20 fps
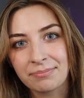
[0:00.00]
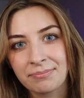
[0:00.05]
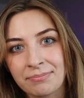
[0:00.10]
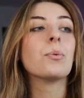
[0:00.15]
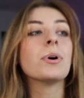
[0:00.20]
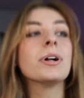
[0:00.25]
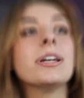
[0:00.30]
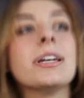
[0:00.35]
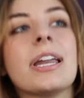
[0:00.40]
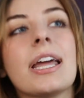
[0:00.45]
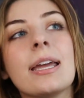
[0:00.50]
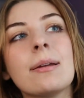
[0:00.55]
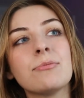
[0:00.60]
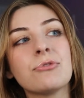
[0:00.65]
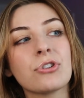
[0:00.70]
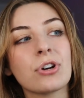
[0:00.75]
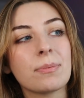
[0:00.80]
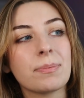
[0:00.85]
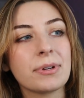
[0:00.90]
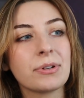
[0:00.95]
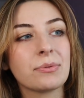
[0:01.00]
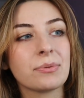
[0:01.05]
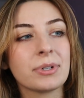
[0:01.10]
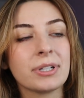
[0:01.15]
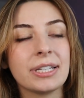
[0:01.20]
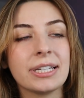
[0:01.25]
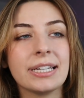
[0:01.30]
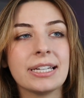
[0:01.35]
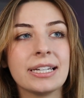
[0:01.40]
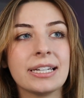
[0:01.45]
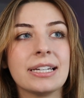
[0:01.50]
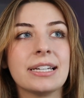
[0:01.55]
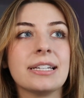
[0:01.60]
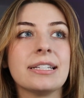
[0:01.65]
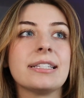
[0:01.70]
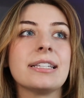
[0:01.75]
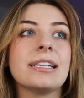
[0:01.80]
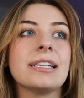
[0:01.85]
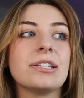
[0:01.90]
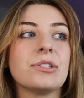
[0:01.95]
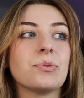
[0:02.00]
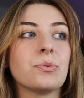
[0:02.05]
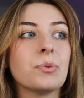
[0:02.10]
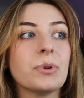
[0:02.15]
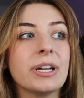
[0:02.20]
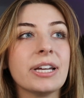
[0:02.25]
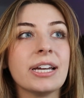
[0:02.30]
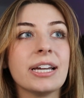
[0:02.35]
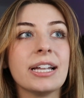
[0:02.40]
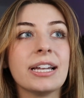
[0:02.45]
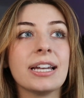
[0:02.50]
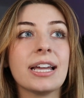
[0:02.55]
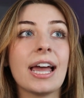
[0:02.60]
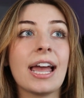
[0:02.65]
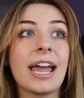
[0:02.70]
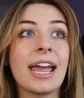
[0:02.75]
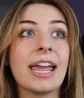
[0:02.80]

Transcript: What name dropping really is is when